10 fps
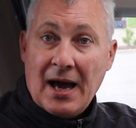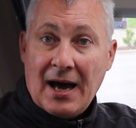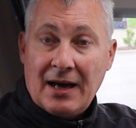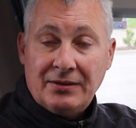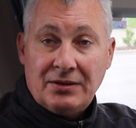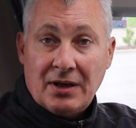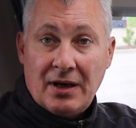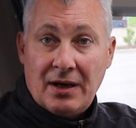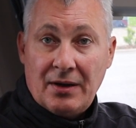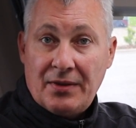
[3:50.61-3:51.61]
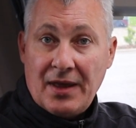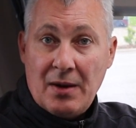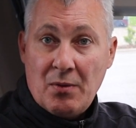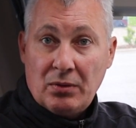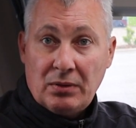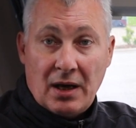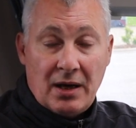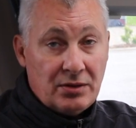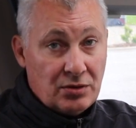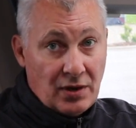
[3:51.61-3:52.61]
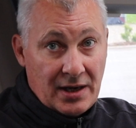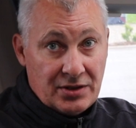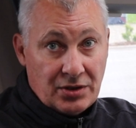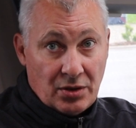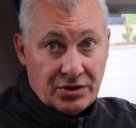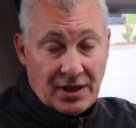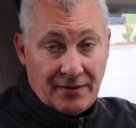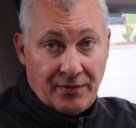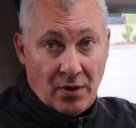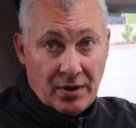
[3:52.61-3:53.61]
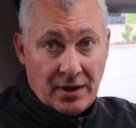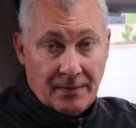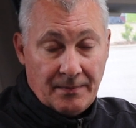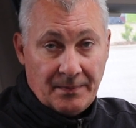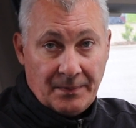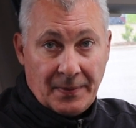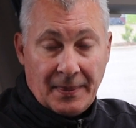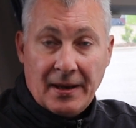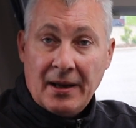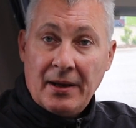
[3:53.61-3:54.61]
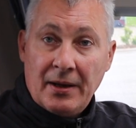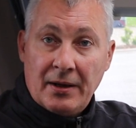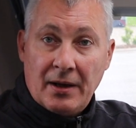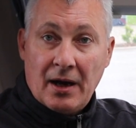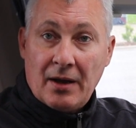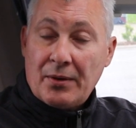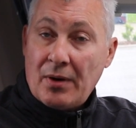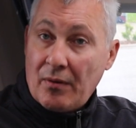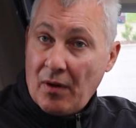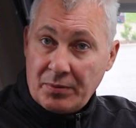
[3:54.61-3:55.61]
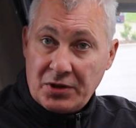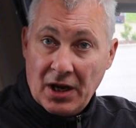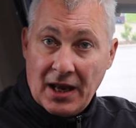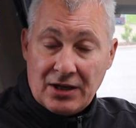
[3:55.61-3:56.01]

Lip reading: and they will try and source that for you. There are optional